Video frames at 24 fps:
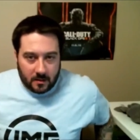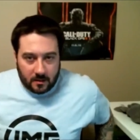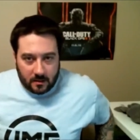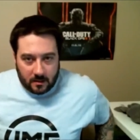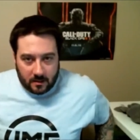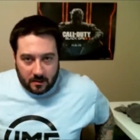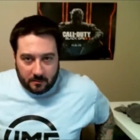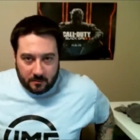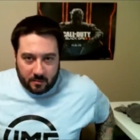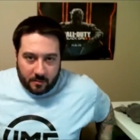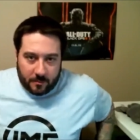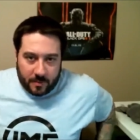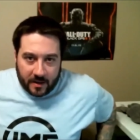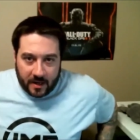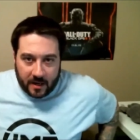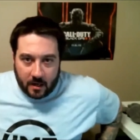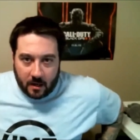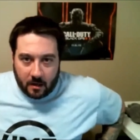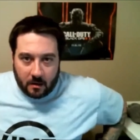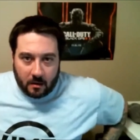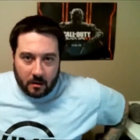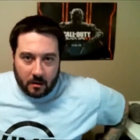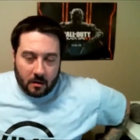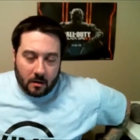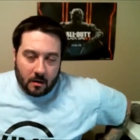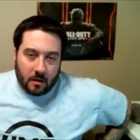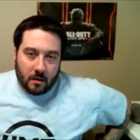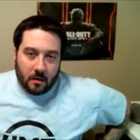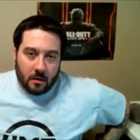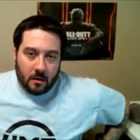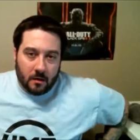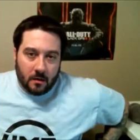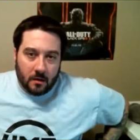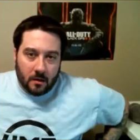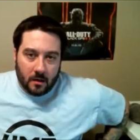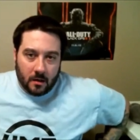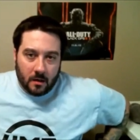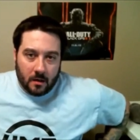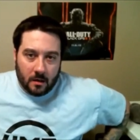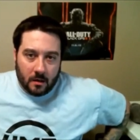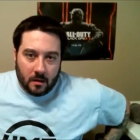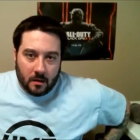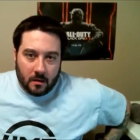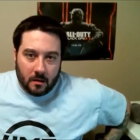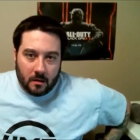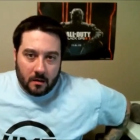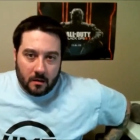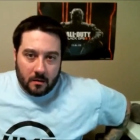and prepare
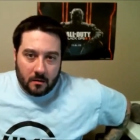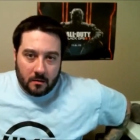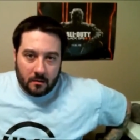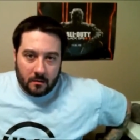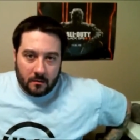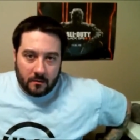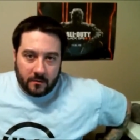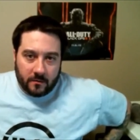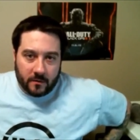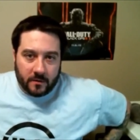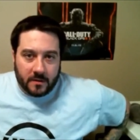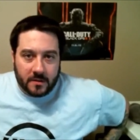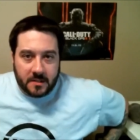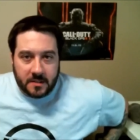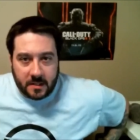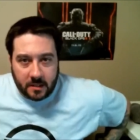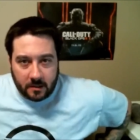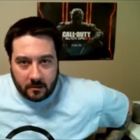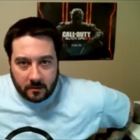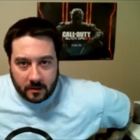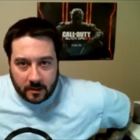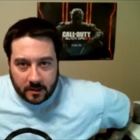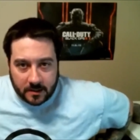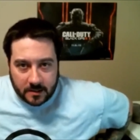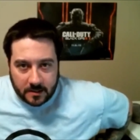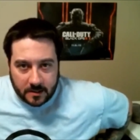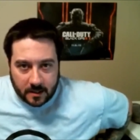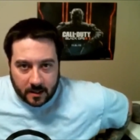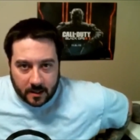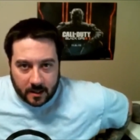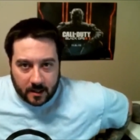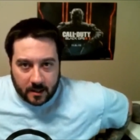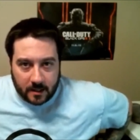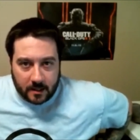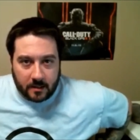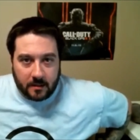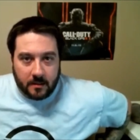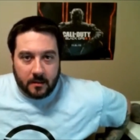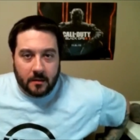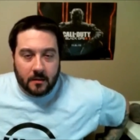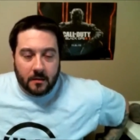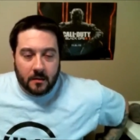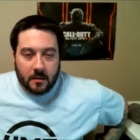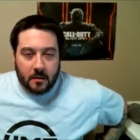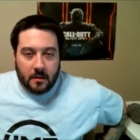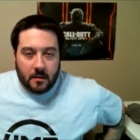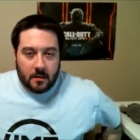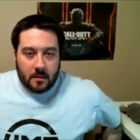for the serious side
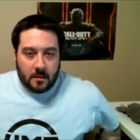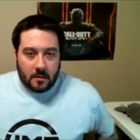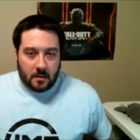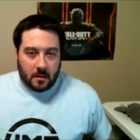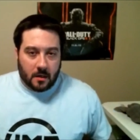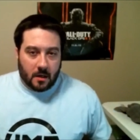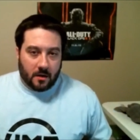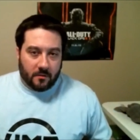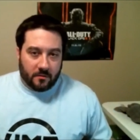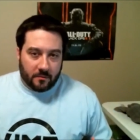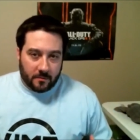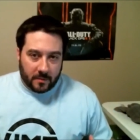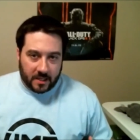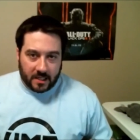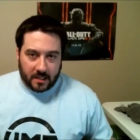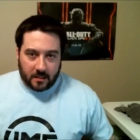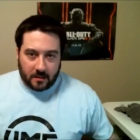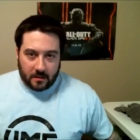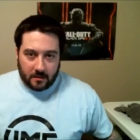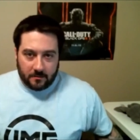of me.